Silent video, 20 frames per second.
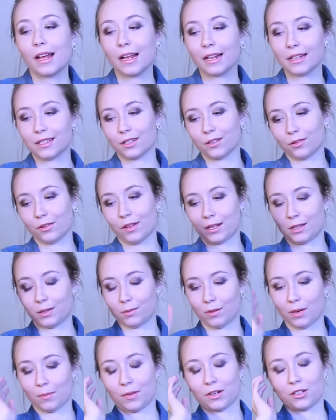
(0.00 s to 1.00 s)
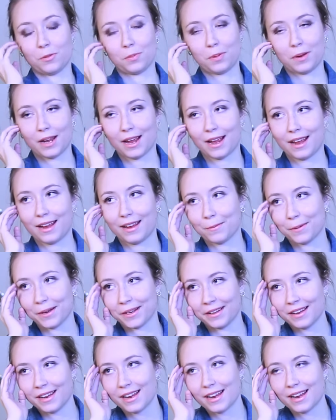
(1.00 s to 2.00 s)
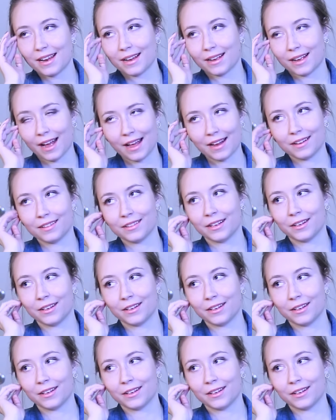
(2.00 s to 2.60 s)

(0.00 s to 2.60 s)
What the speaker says: and so that's why my GPA went kind of